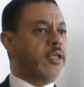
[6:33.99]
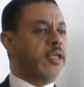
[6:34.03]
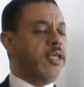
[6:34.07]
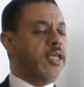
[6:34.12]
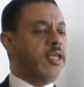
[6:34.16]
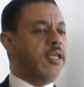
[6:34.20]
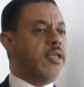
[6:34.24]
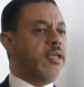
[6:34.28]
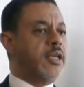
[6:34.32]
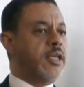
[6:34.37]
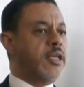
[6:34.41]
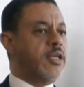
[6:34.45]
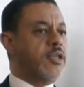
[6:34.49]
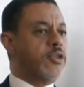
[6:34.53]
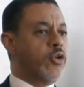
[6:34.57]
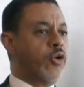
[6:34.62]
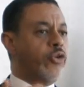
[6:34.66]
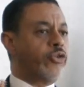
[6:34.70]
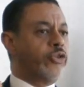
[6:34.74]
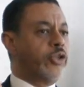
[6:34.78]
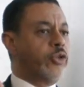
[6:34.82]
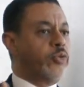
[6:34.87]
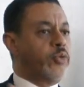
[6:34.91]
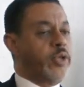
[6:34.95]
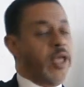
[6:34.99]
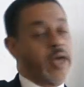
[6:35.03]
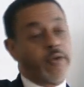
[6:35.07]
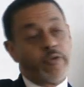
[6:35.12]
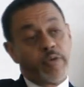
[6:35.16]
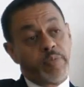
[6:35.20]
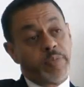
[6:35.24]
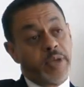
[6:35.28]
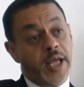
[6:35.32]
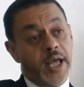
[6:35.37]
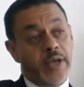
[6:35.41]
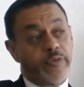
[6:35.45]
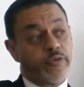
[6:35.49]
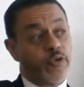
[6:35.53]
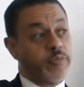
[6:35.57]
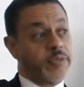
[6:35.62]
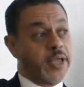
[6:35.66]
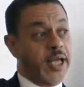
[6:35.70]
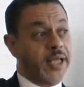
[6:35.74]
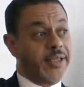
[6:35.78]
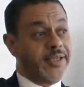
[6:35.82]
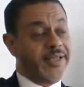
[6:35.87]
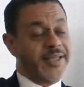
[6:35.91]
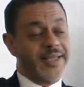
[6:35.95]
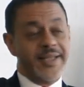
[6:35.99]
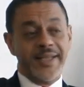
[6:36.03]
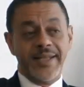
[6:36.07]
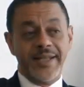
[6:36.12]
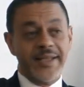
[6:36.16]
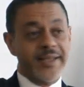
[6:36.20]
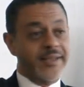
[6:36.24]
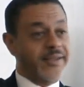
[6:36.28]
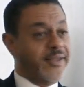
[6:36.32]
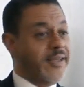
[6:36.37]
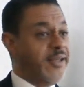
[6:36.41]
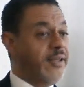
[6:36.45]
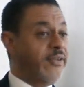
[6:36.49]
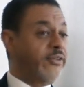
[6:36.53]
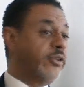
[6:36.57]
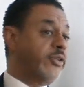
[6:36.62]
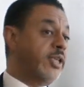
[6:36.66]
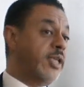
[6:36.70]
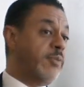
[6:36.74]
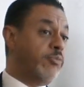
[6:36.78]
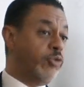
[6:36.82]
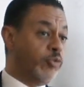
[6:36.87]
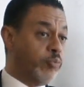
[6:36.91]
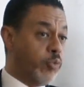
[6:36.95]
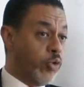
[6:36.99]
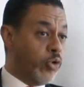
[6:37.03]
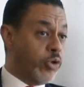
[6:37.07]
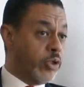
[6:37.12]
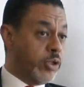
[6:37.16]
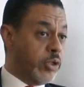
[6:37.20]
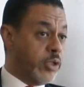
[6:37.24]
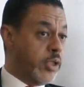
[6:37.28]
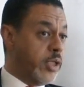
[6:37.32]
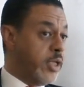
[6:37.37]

key ethos that we have a platform, that it is a team sport.